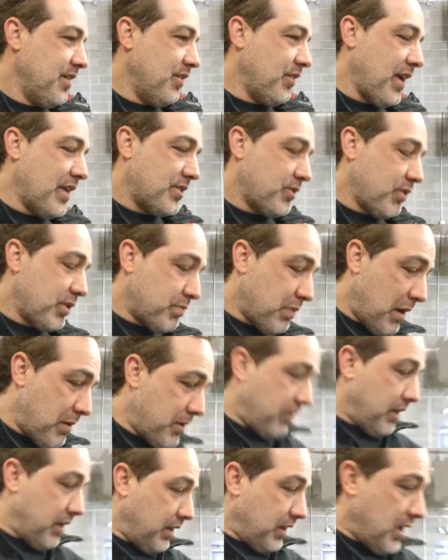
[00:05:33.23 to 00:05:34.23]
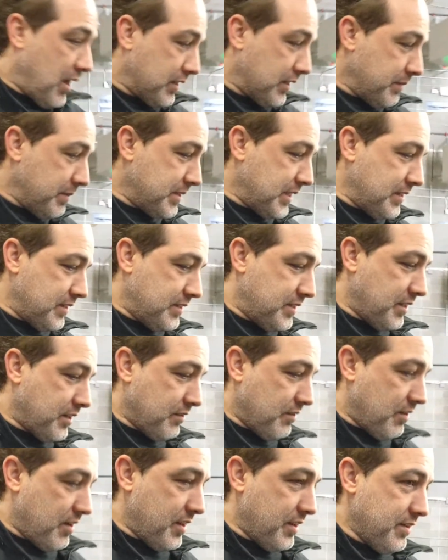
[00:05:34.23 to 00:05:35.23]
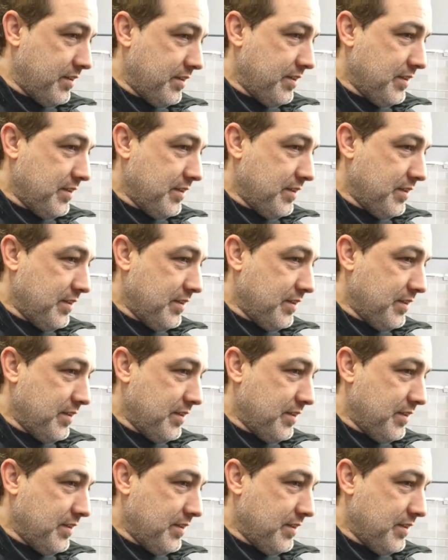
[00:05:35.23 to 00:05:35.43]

Okay, so it's probably already unlocked. It's got the sticker on it.